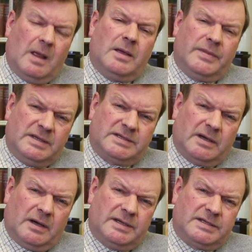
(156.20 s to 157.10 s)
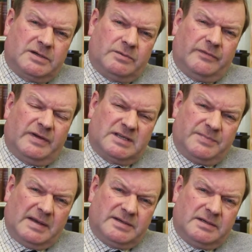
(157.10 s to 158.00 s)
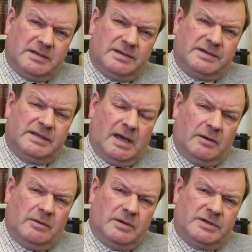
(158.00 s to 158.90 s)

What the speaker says: These guys were expected to go